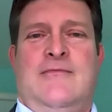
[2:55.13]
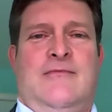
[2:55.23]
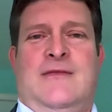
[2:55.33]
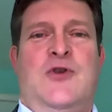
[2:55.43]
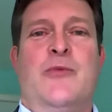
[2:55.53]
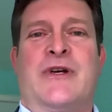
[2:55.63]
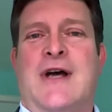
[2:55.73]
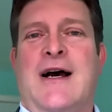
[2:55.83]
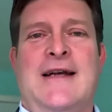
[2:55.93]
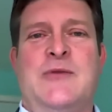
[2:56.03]

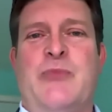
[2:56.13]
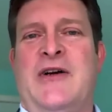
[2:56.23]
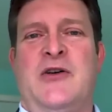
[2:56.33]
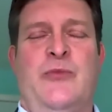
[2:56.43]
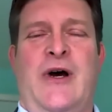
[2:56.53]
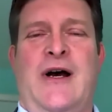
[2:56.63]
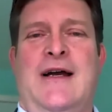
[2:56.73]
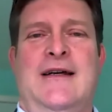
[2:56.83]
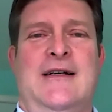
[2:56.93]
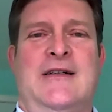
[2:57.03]
humankind better
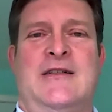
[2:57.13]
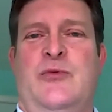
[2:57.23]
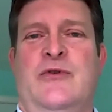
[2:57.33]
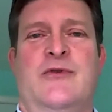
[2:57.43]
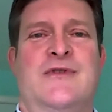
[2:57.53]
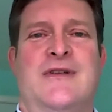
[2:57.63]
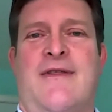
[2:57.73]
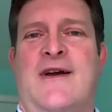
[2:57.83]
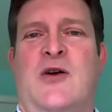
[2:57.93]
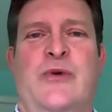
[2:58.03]
by producing
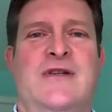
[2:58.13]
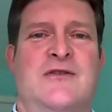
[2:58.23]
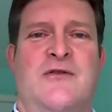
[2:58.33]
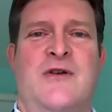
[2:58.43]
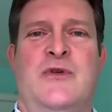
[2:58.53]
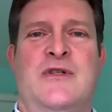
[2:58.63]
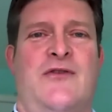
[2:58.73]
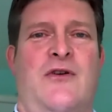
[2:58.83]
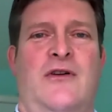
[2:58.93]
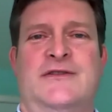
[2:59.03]
therapies and treatments
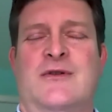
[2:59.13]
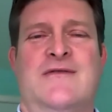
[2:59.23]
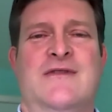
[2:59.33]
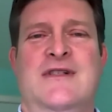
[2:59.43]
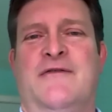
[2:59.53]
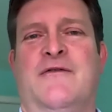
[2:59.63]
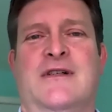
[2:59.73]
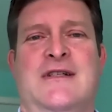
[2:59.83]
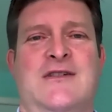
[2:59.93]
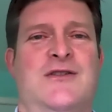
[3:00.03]
for all sorts of
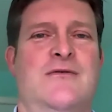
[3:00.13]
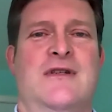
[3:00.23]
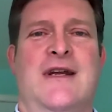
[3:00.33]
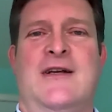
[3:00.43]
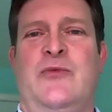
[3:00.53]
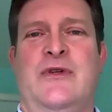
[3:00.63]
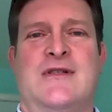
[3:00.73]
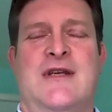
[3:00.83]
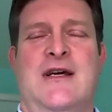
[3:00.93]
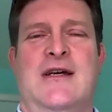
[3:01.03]
different issues and
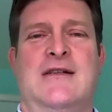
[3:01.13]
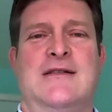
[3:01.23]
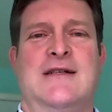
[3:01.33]
ailments. And